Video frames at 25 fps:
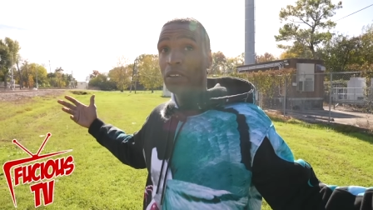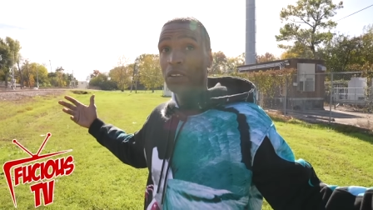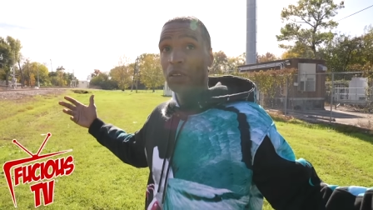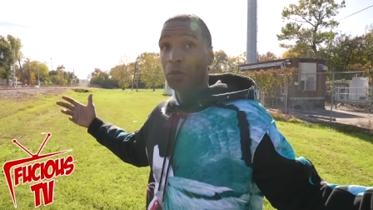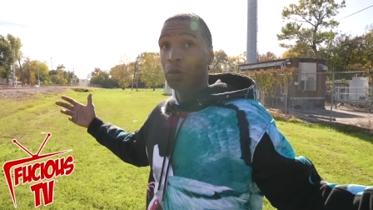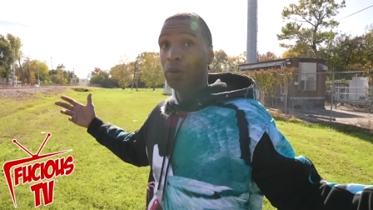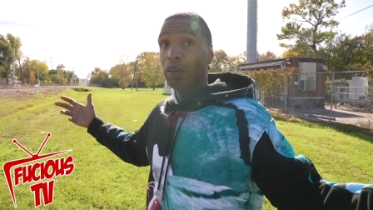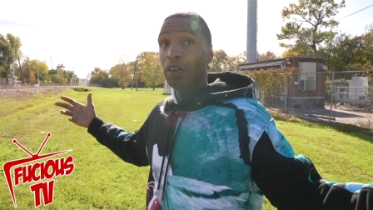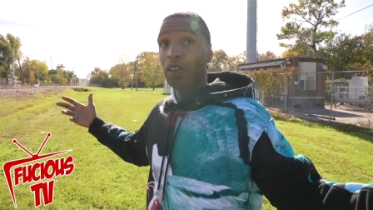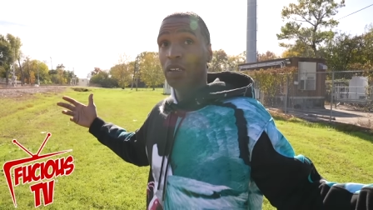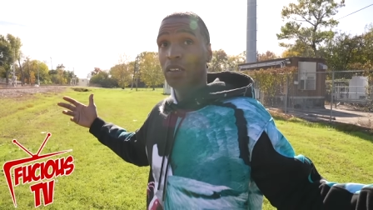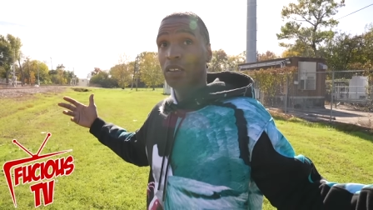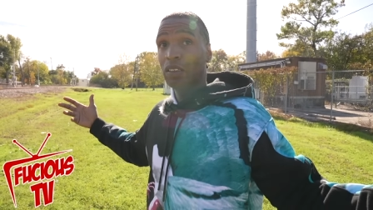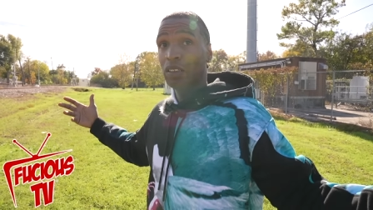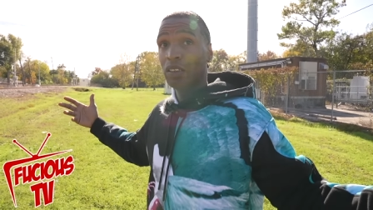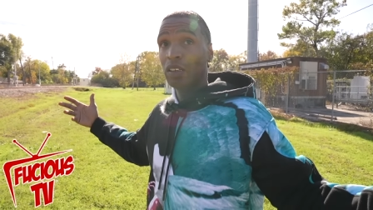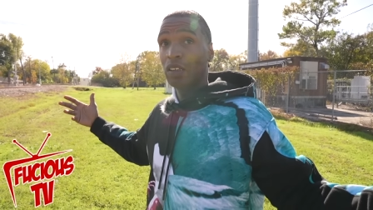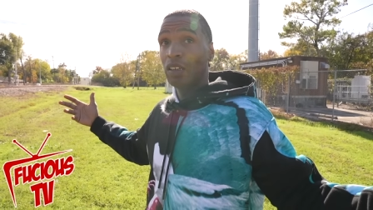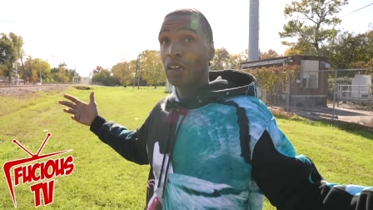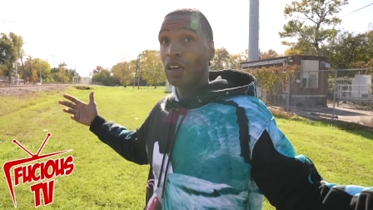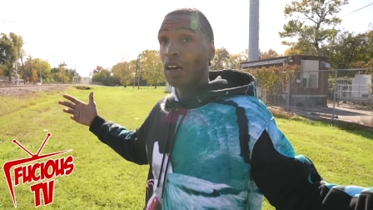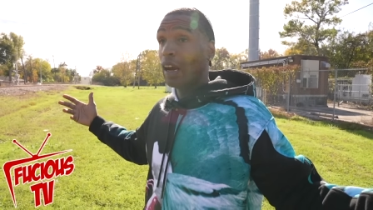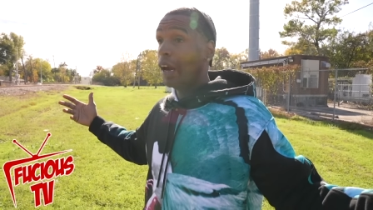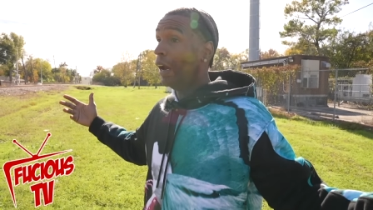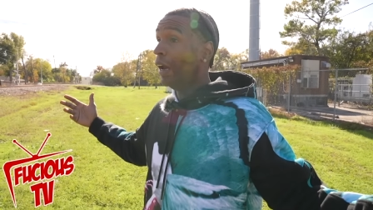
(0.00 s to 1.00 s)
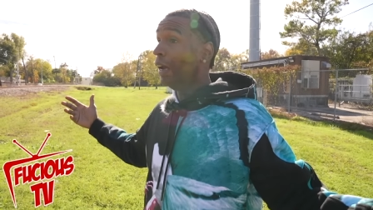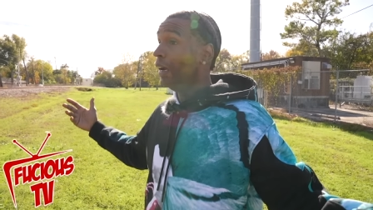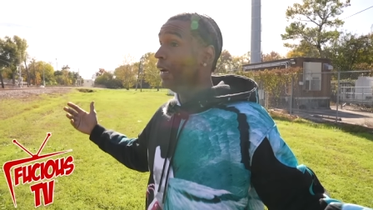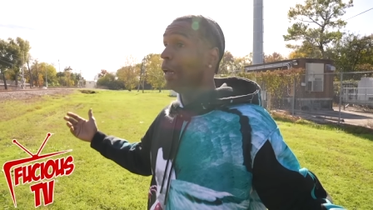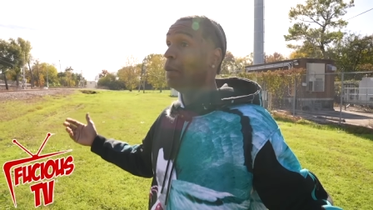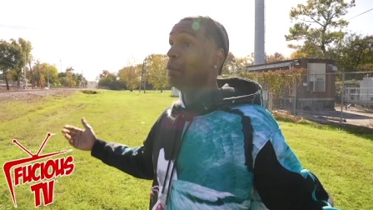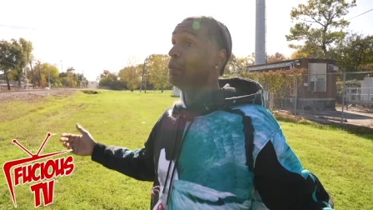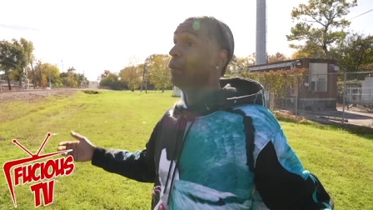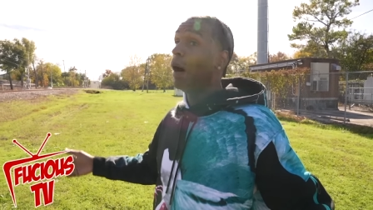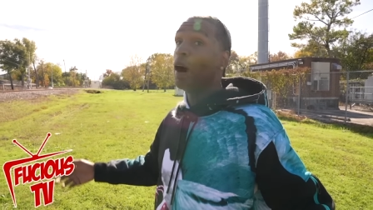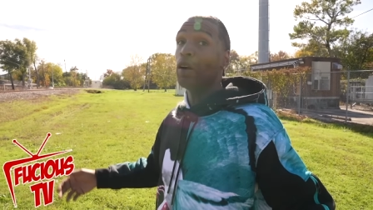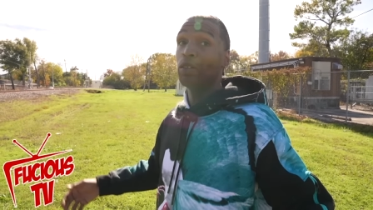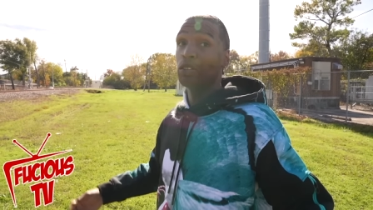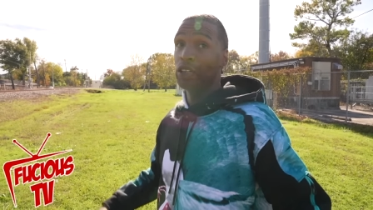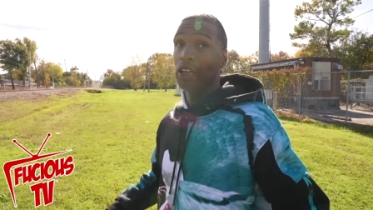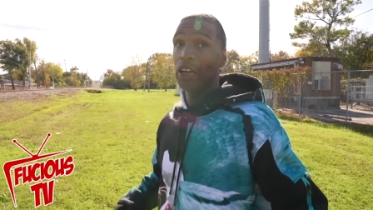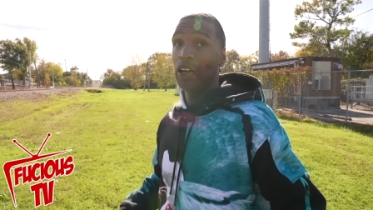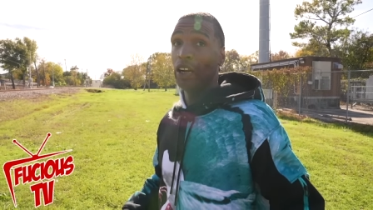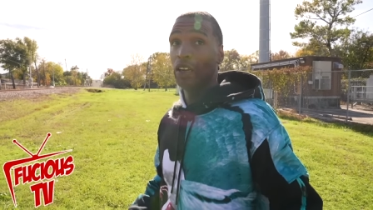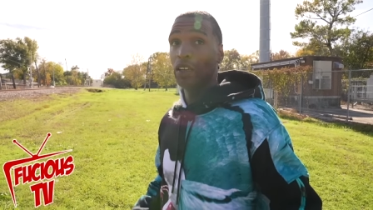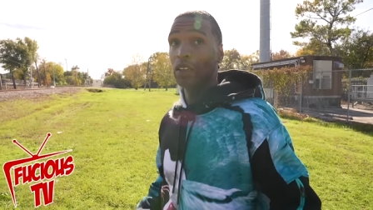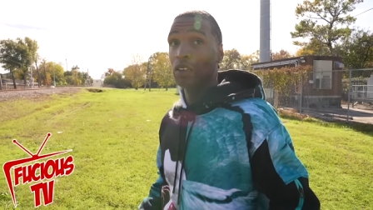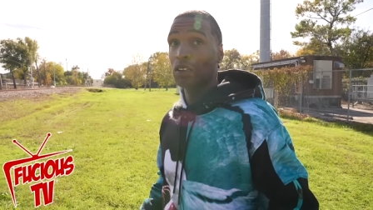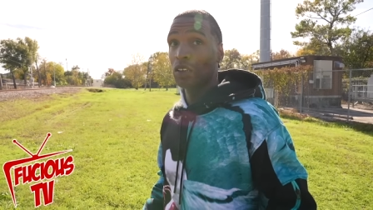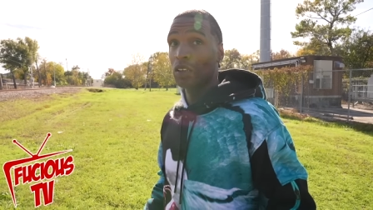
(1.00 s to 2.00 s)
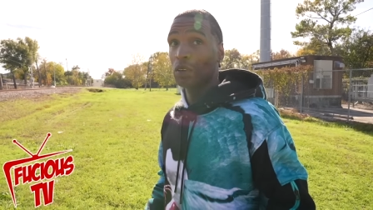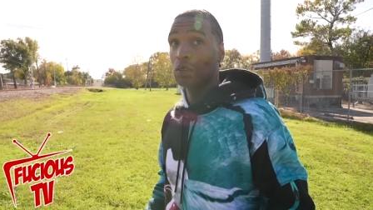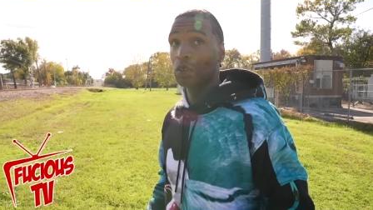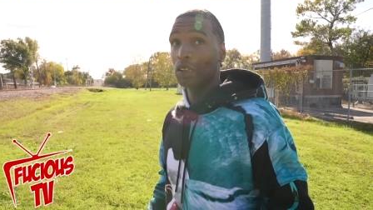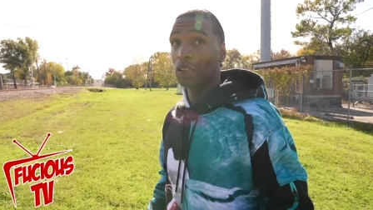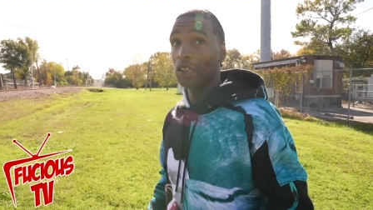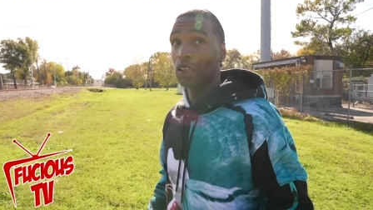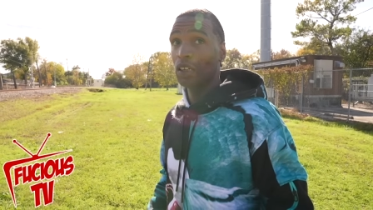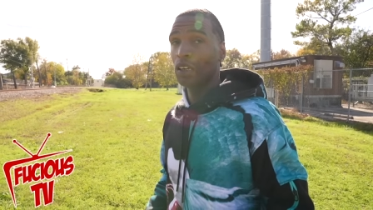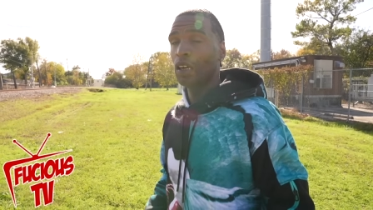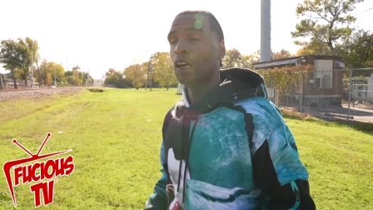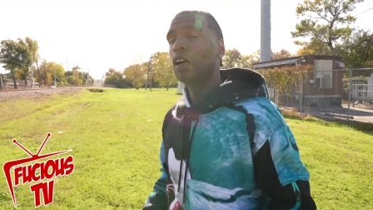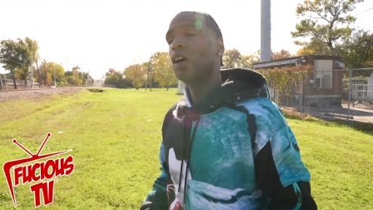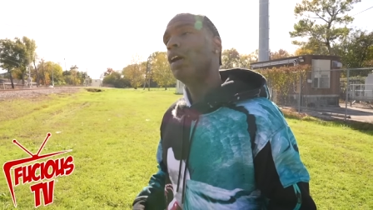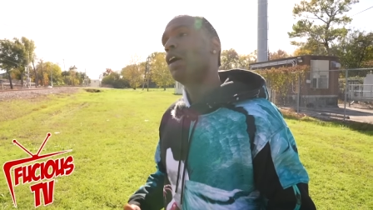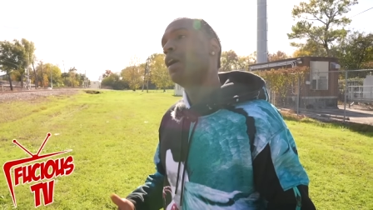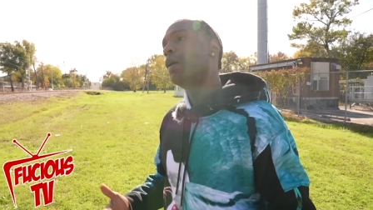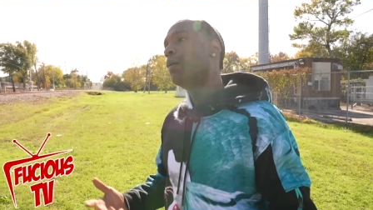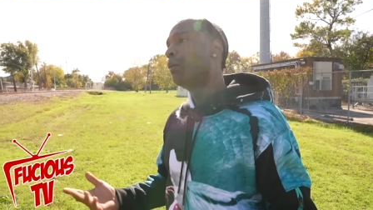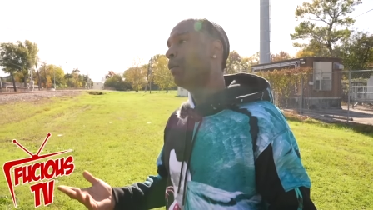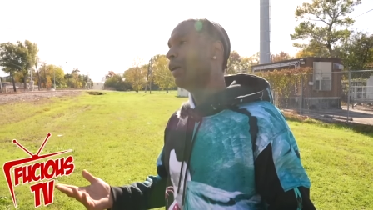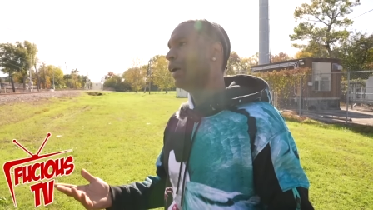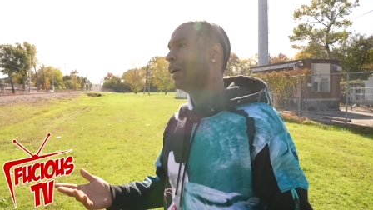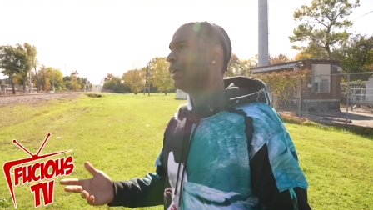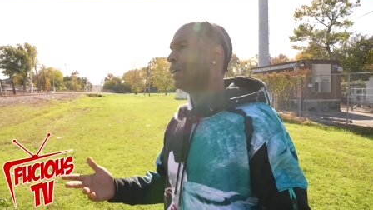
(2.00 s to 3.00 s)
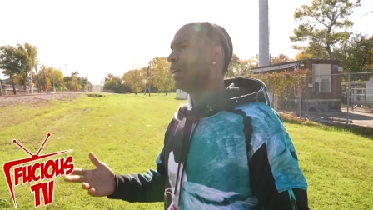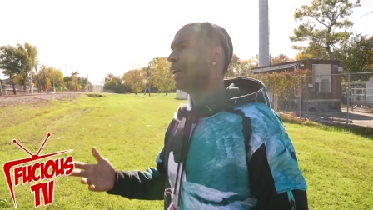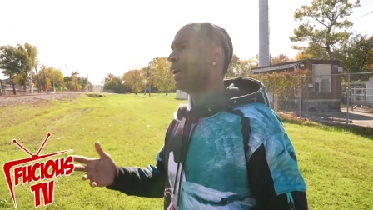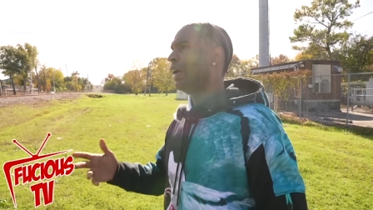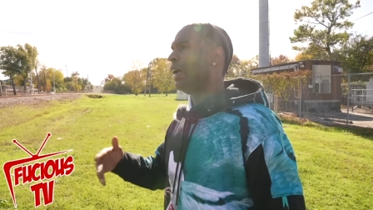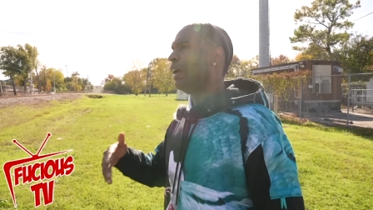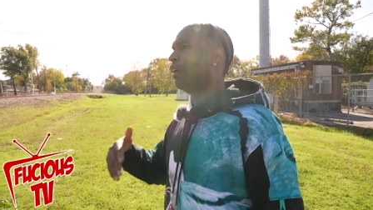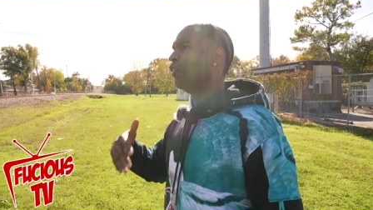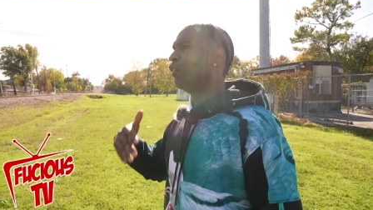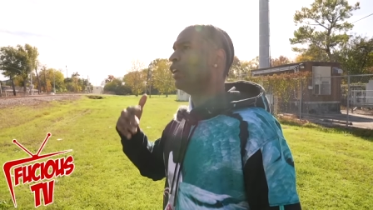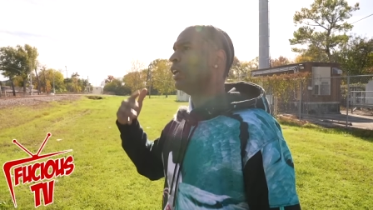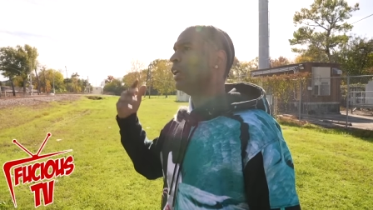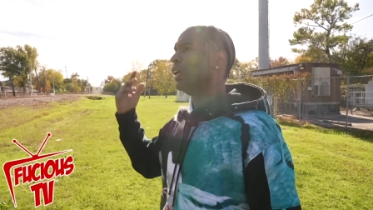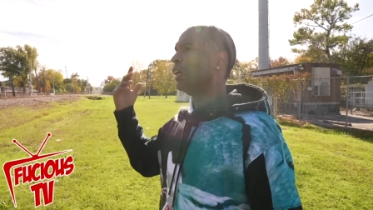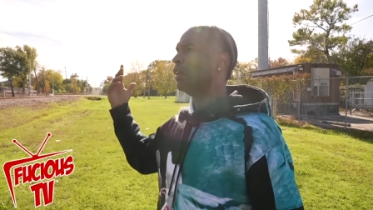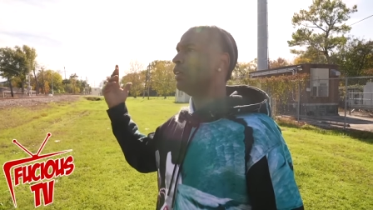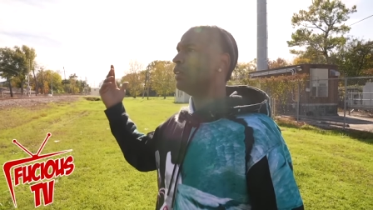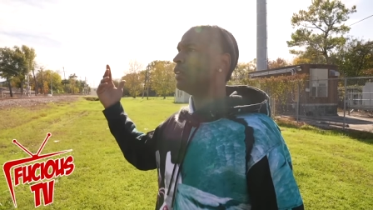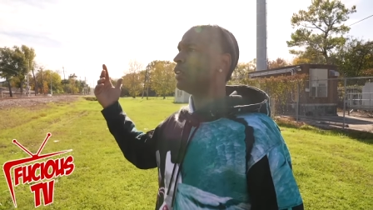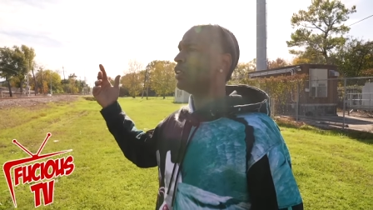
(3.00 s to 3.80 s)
as a bitch. Yeah. And they bought that, you know what I'm saying? But they ain't really